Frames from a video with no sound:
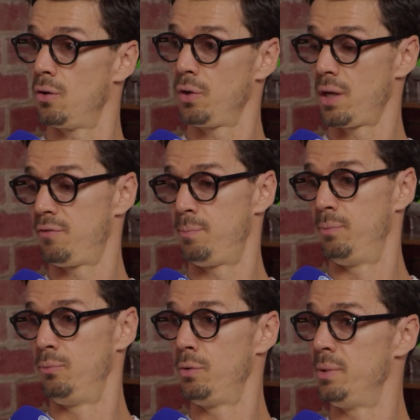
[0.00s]
know, we have
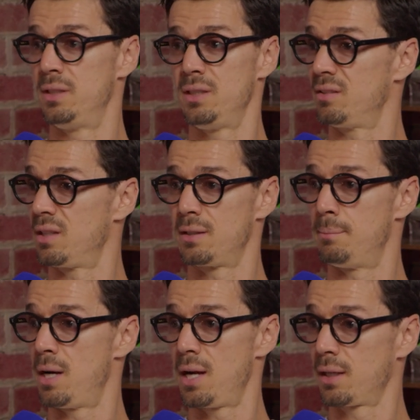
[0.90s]
Ruben Dias at
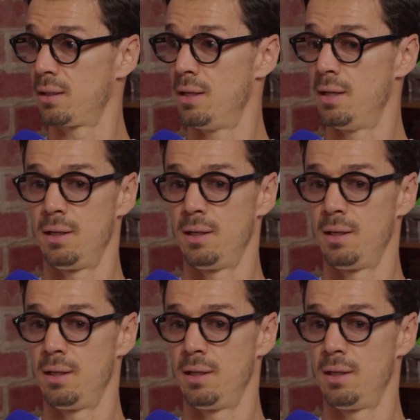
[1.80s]
the back,